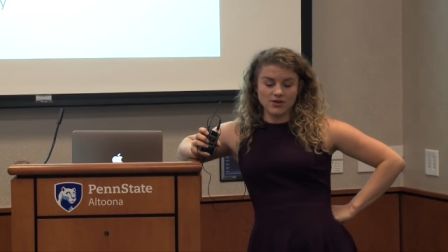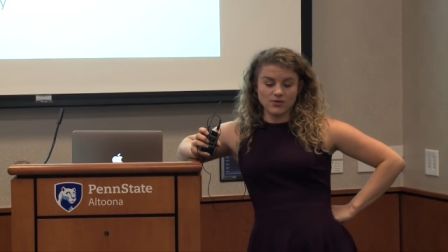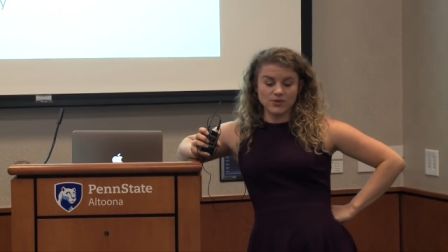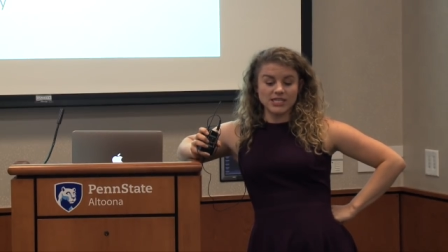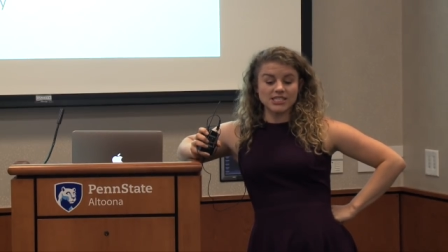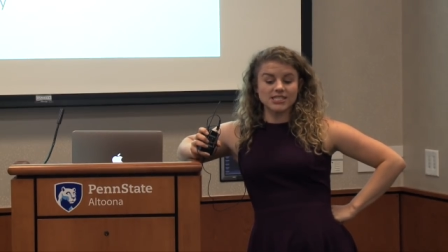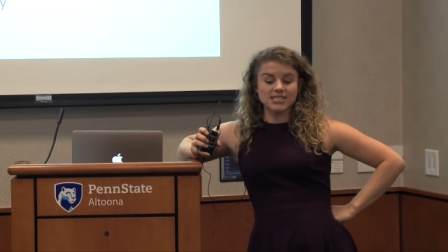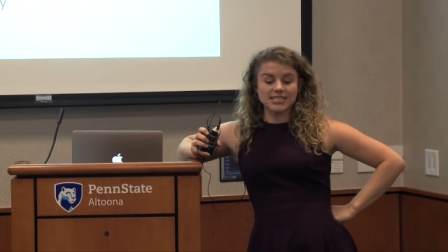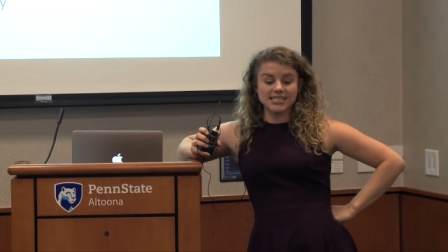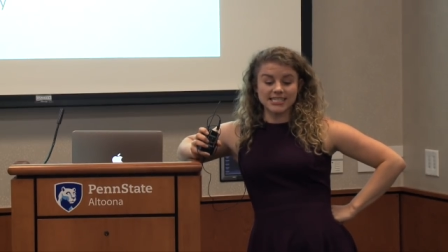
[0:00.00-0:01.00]

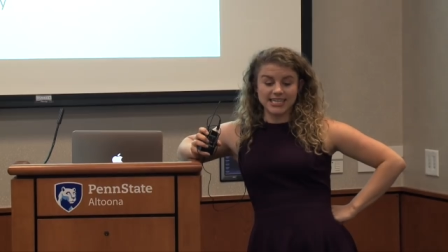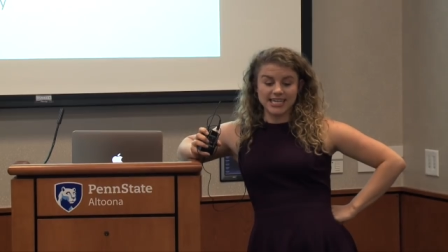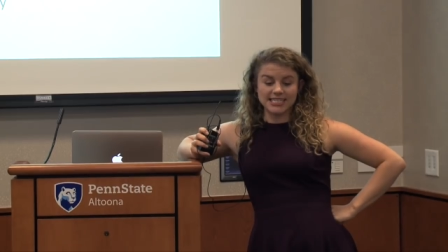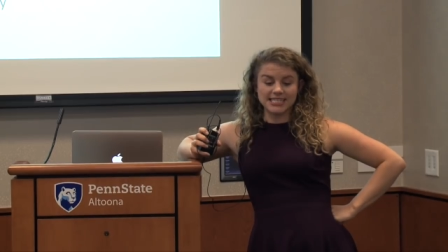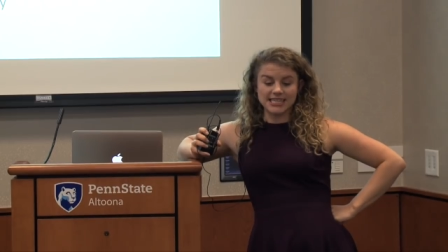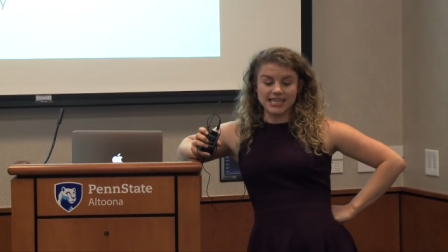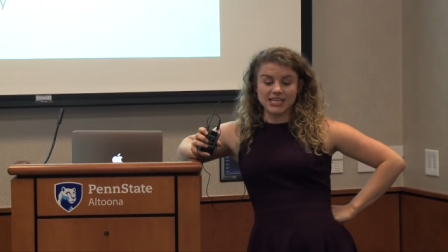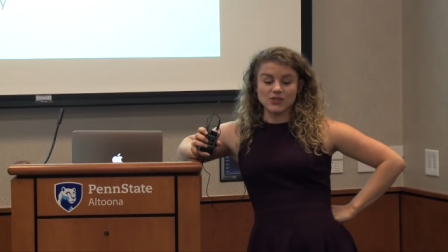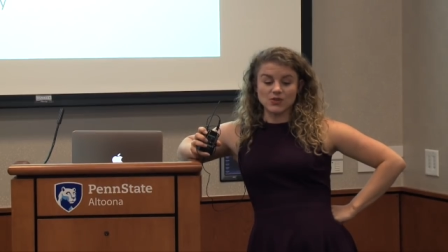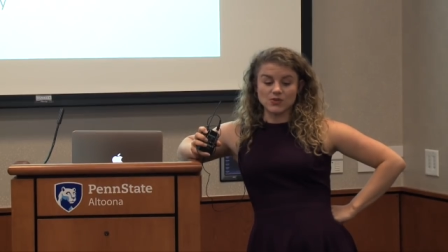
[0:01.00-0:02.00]
which indicates that they
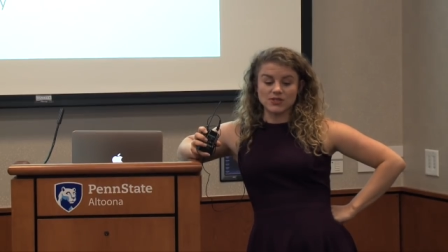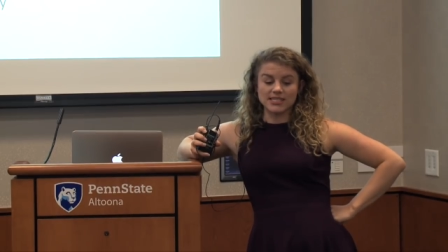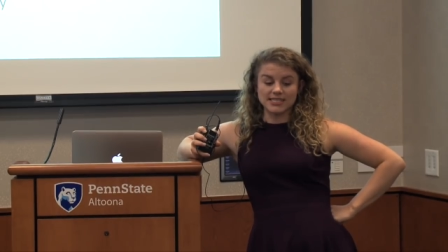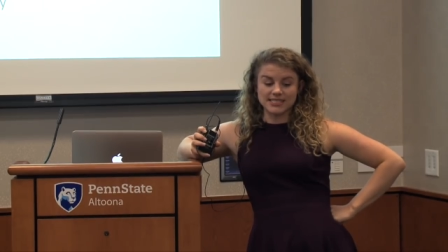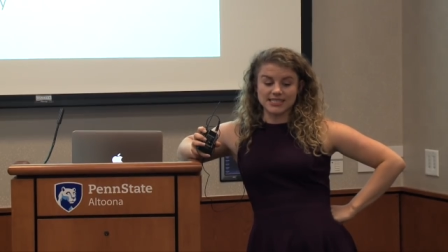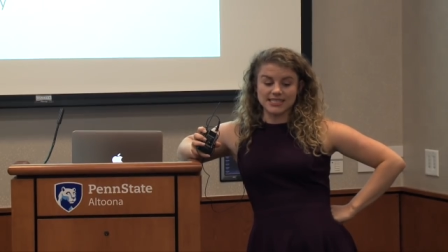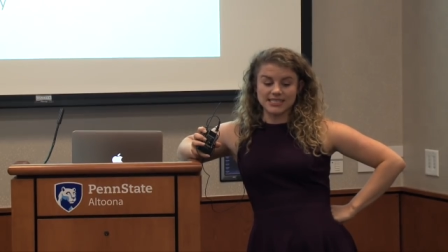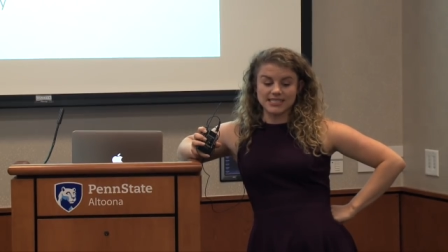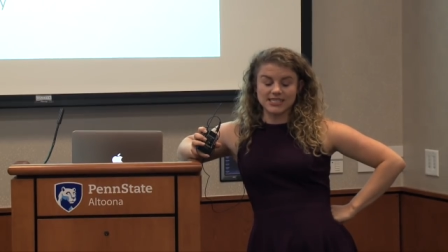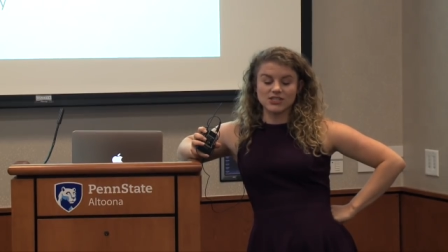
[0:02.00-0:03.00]
use
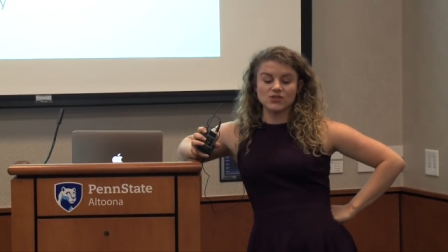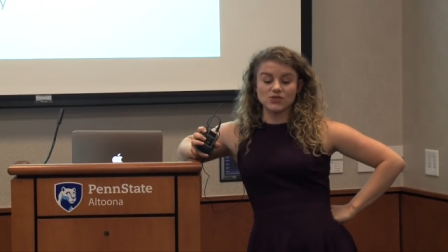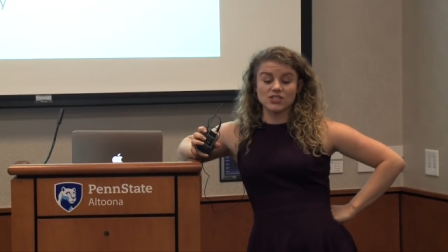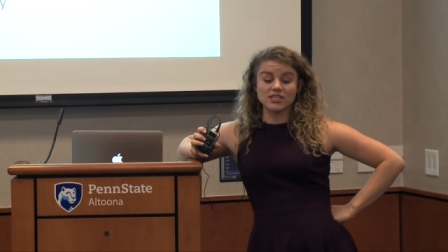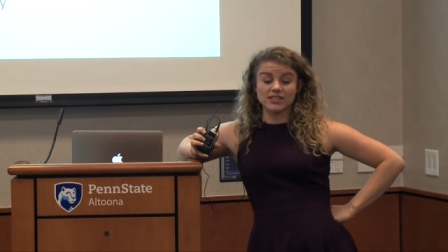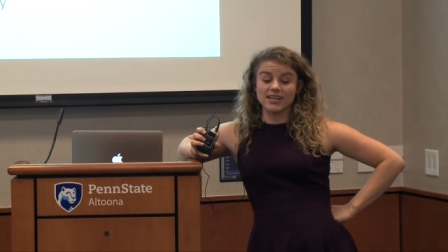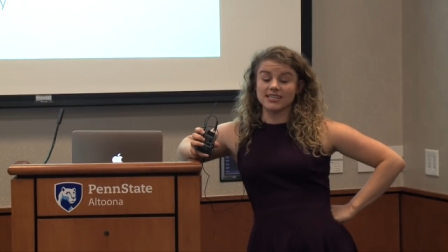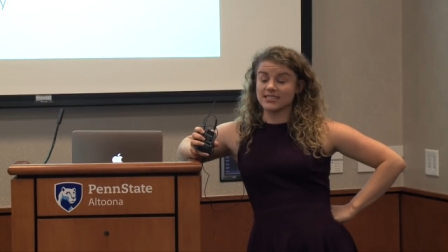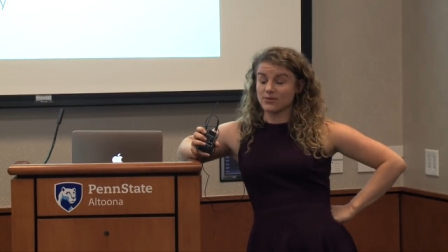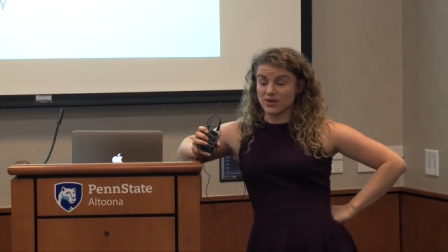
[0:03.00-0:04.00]
sugar
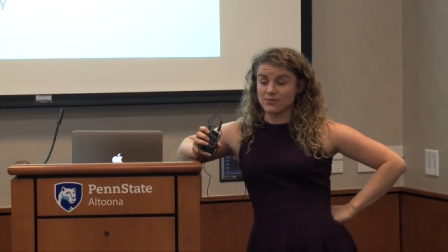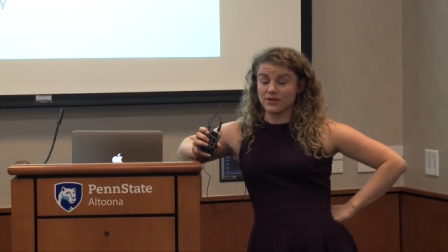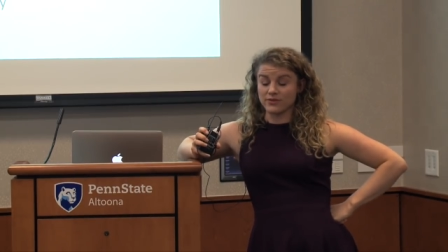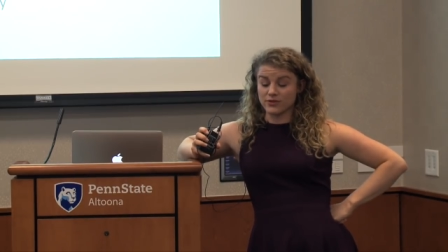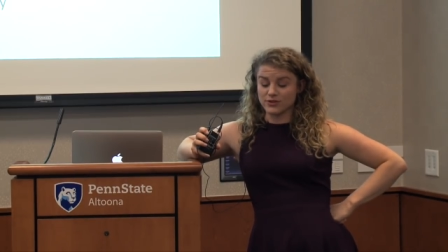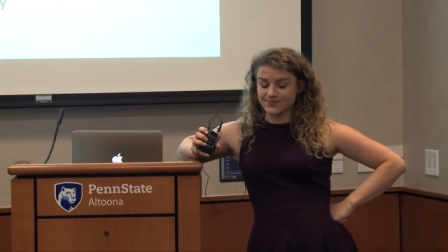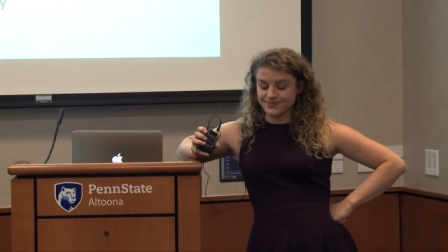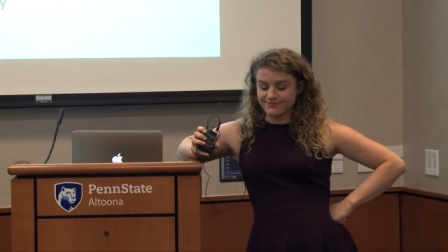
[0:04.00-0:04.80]
as a primary fuel.